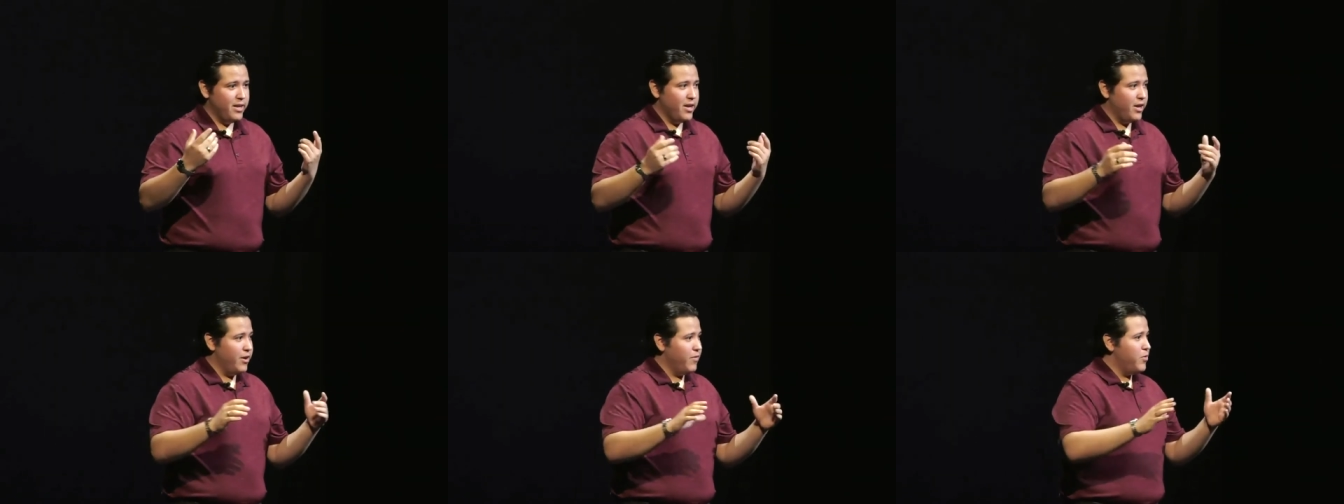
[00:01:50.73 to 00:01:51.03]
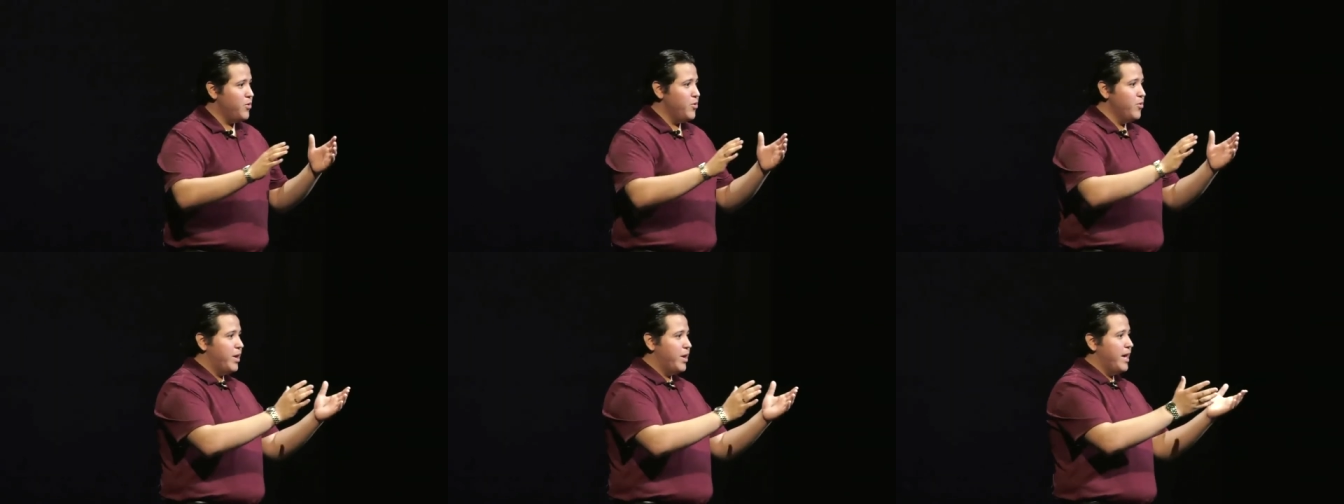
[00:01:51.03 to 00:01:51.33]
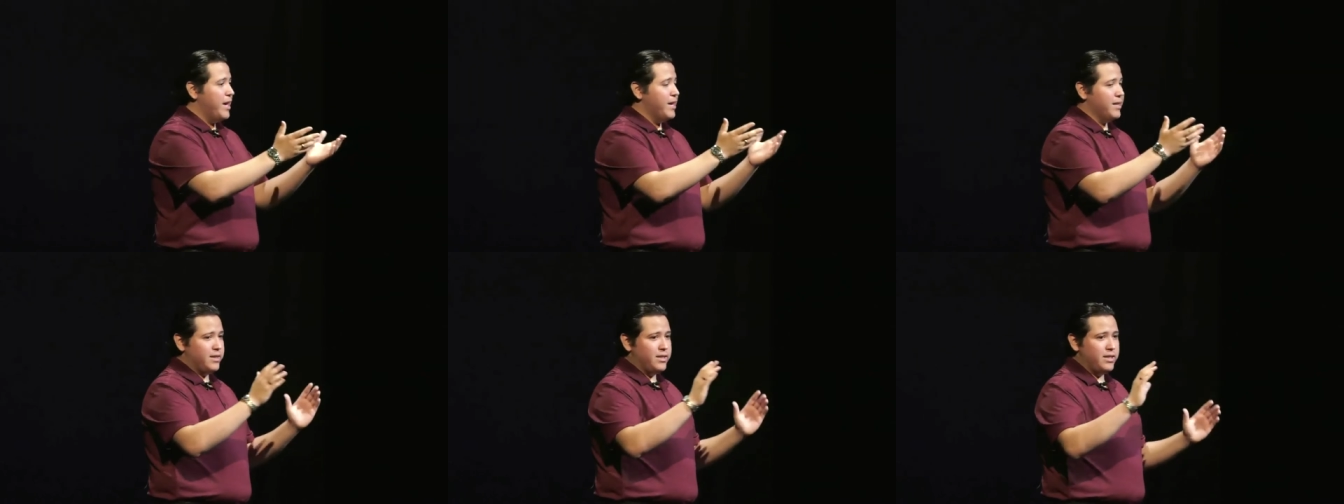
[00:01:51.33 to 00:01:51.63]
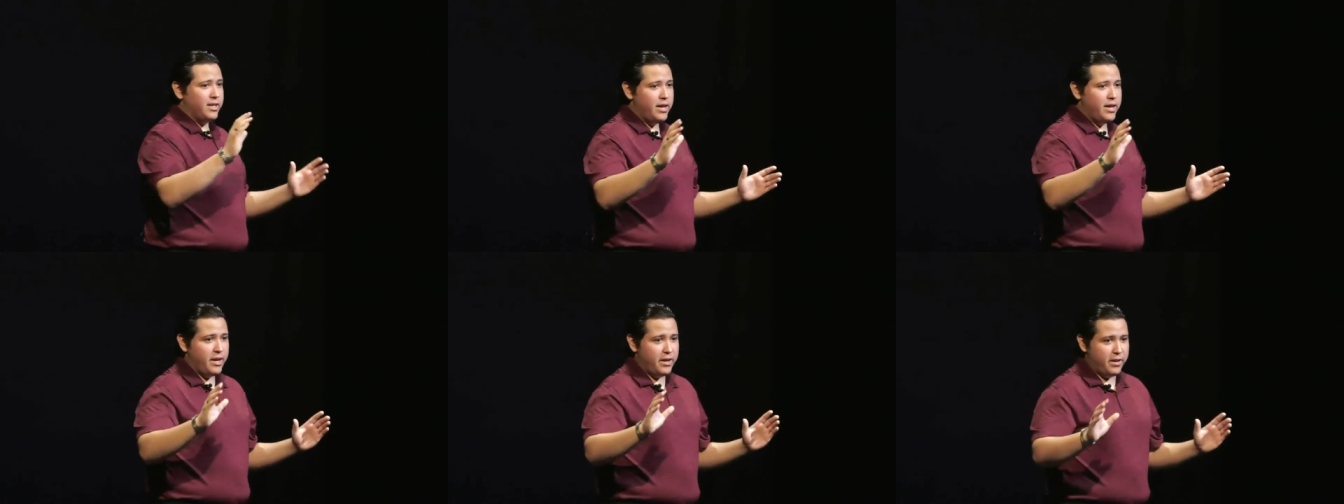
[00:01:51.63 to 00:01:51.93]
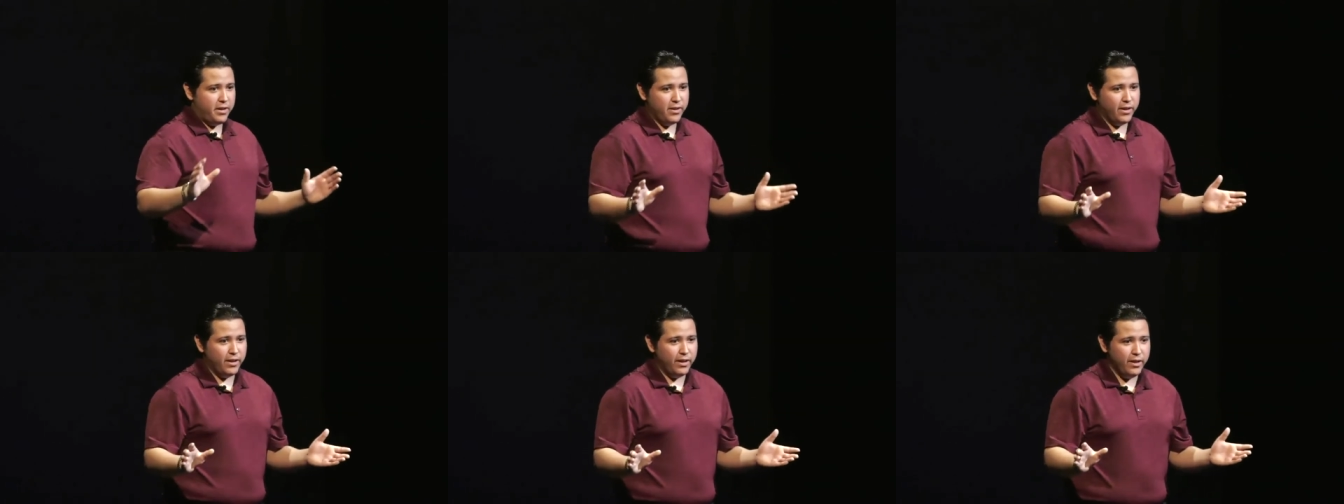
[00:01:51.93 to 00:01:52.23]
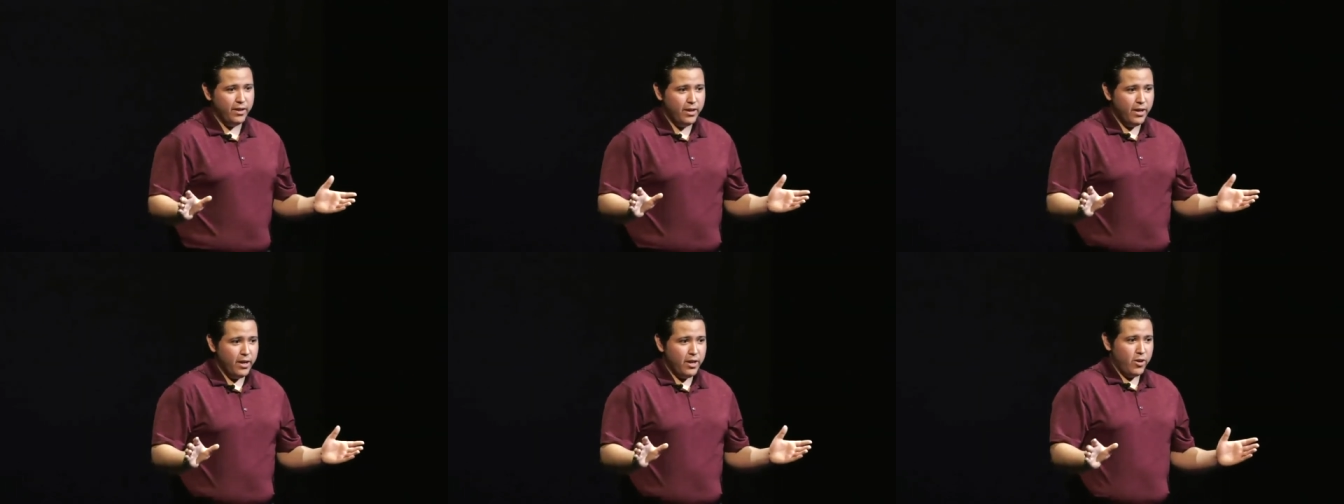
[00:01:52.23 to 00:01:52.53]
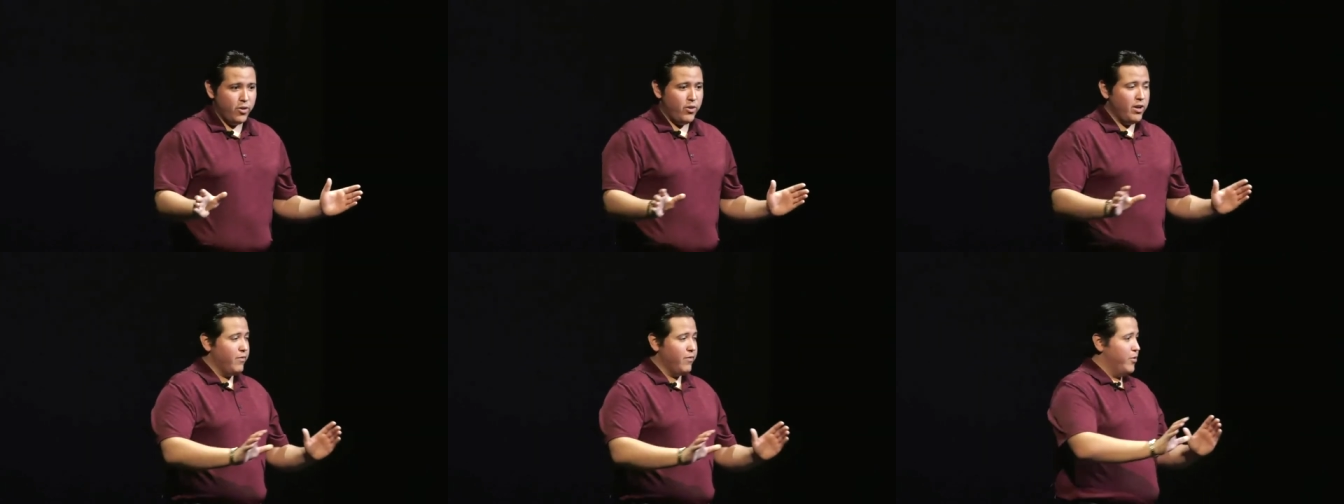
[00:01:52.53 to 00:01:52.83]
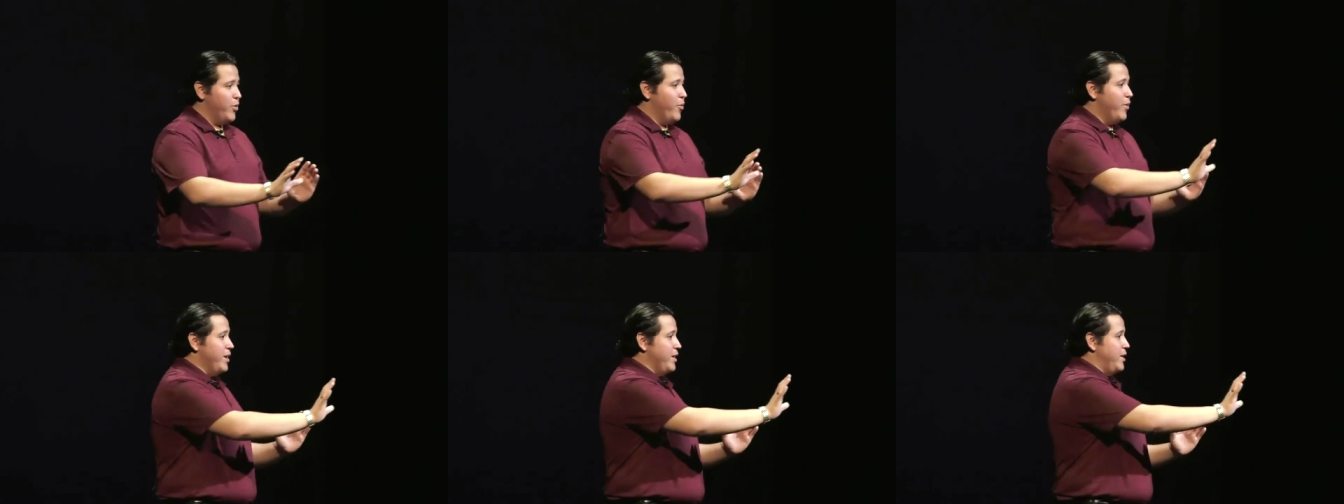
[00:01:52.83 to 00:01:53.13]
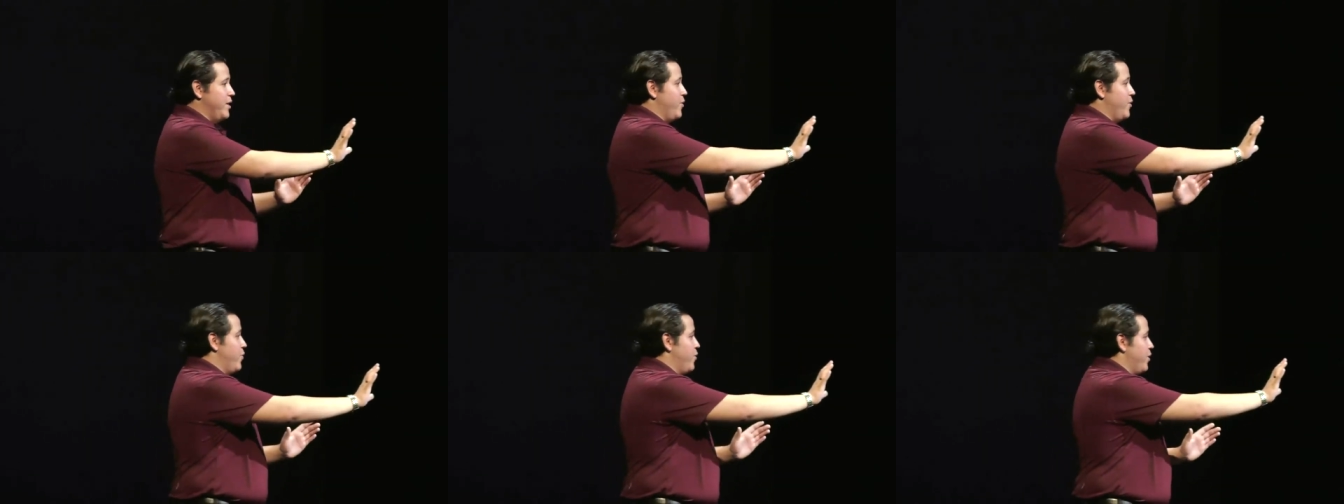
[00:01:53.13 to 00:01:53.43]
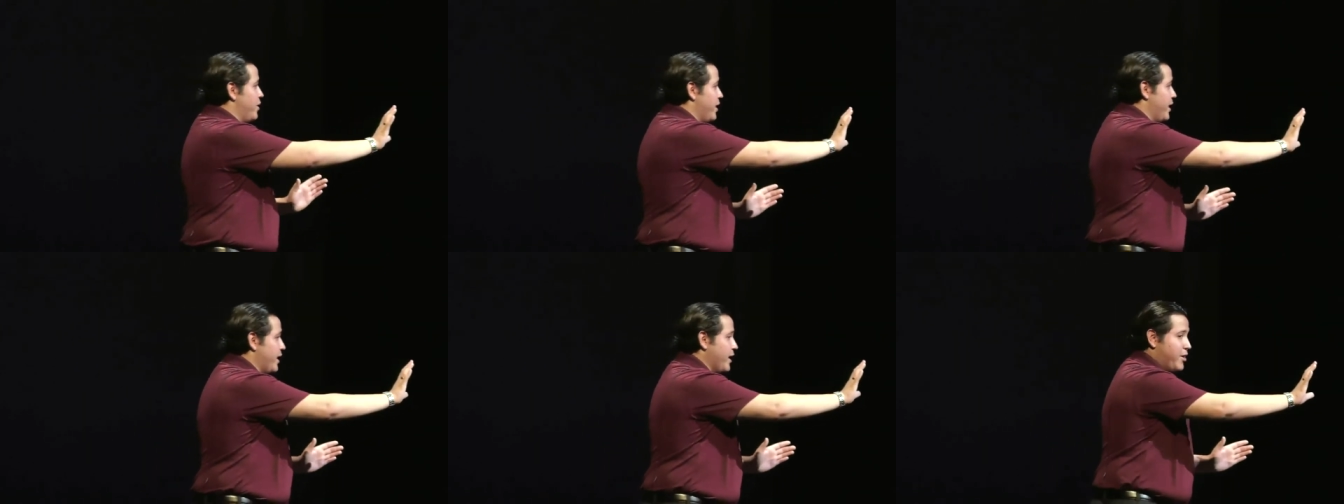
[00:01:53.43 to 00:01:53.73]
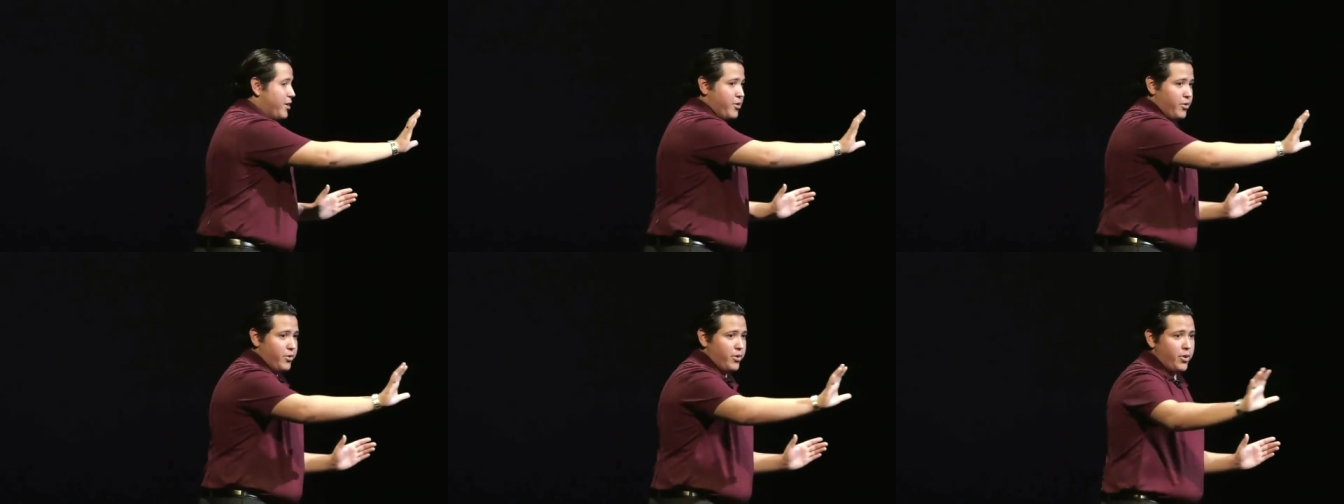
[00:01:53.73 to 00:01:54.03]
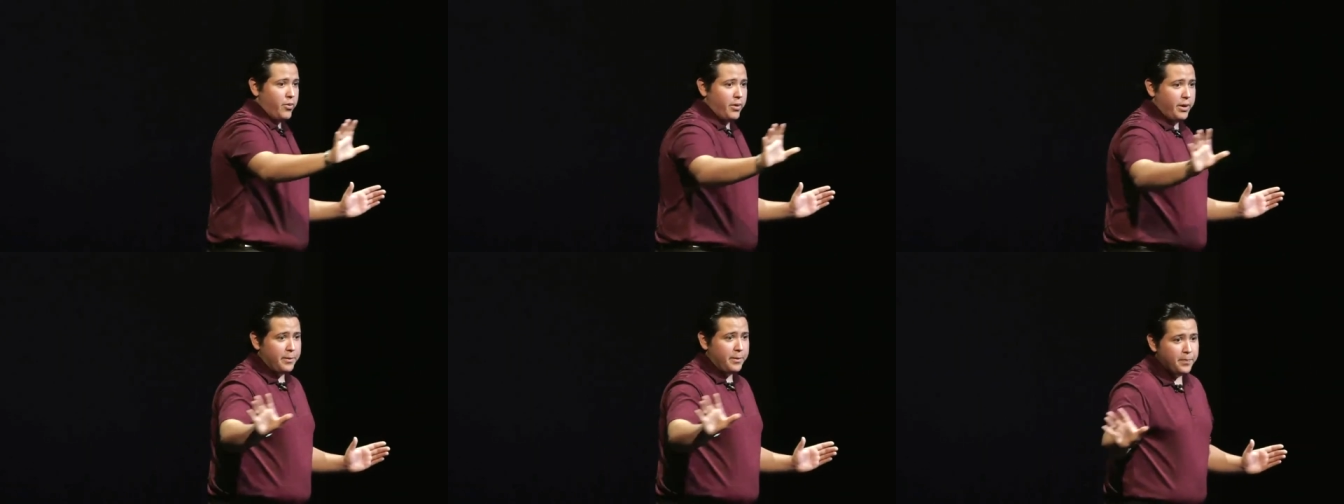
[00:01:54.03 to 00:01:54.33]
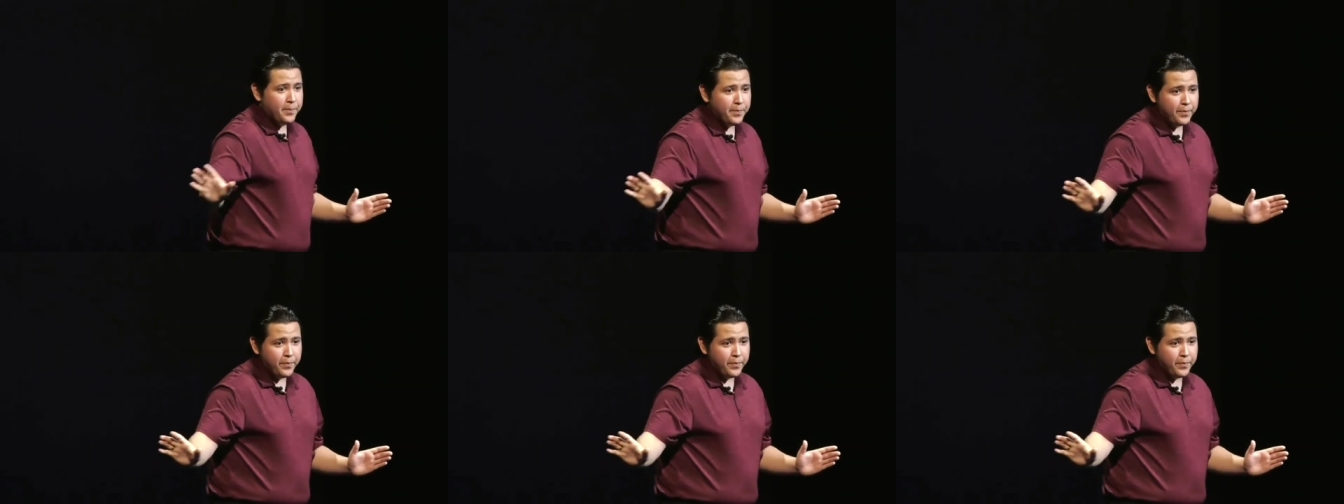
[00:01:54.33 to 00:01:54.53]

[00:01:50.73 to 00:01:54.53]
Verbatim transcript: If you can't see anything, you have no idea where the heck you're going.